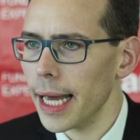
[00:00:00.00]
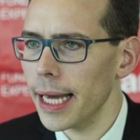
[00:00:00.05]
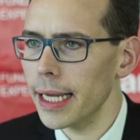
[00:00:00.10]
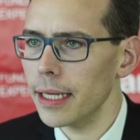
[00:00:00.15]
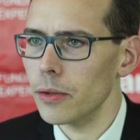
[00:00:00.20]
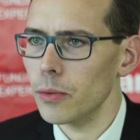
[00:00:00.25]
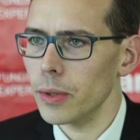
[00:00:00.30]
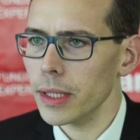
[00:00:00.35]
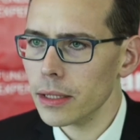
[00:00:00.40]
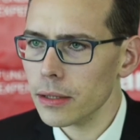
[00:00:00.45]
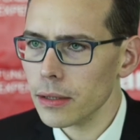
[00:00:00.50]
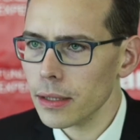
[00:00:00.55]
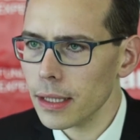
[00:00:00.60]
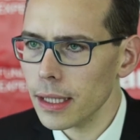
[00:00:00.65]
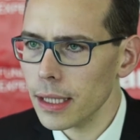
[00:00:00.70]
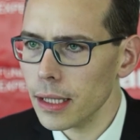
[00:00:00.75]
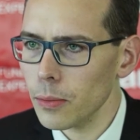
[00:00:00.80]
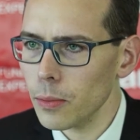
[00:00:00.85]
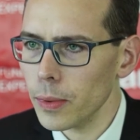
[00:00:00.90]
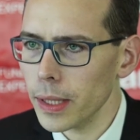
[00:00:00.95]
and
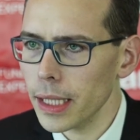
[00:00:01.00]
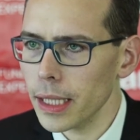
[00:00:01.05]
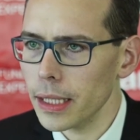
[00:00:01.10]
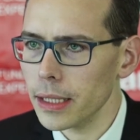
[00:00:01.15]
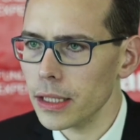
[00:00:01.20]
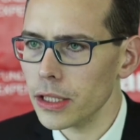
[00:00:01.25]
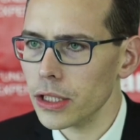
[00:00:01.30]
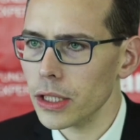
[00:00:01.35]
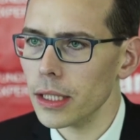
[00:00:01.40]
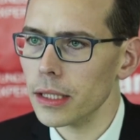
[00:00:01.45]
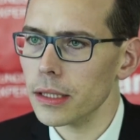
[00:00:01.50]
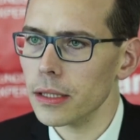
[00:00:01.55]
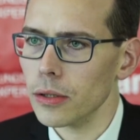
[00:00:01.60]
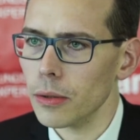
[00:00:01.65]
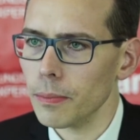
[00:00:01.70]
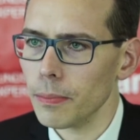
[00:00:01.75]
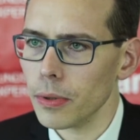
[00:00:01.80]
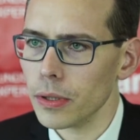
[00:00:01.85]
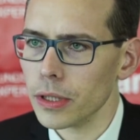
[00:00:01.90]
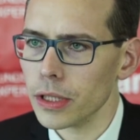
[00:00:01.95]
recently we initiated a
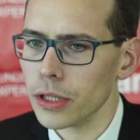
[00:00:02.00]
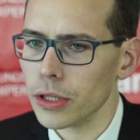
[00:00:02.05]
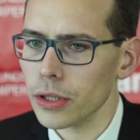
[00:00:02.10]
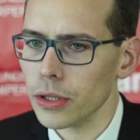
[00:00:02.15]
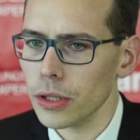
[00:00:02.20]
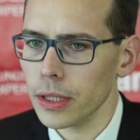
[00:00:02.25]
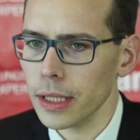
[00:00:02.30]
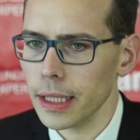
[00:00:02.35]
position